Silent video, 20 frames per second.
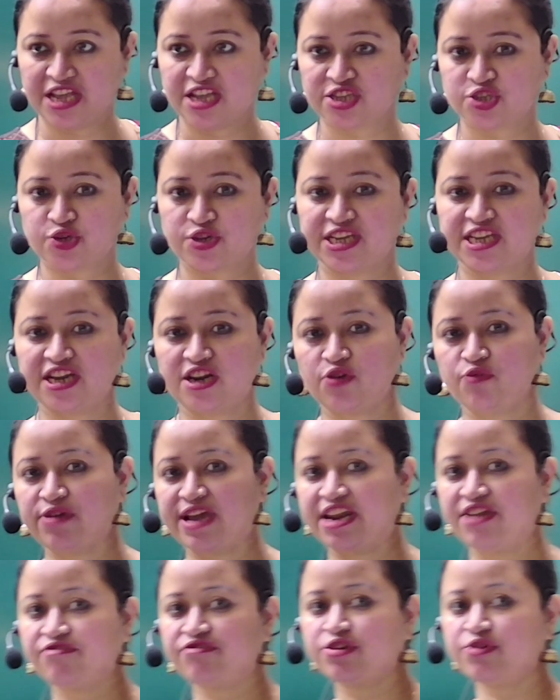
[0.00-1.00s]
So here,
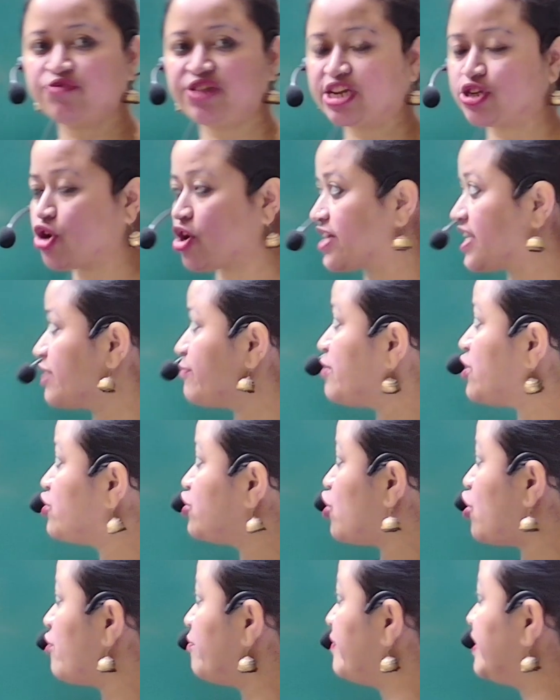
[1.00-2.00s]
whenever we are talking about
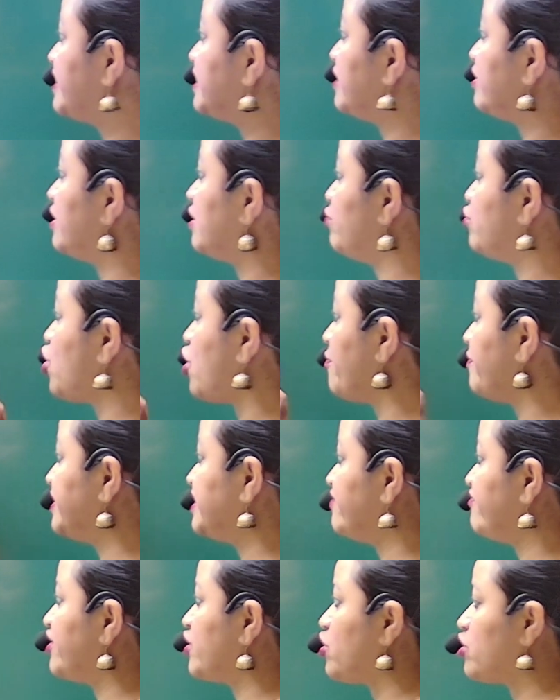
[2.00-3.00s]

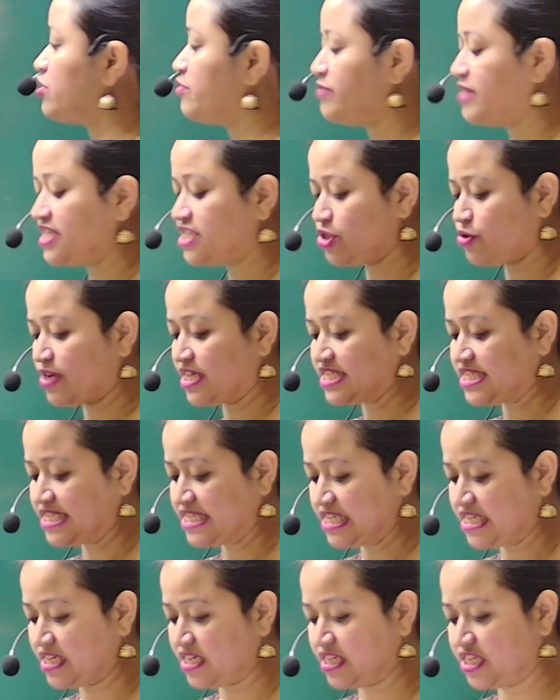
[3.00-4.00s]
normative economics, you can
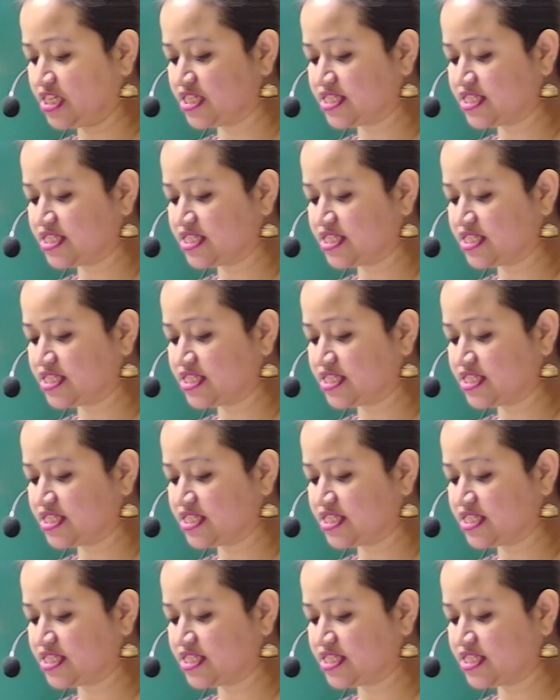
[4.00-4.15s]
see in your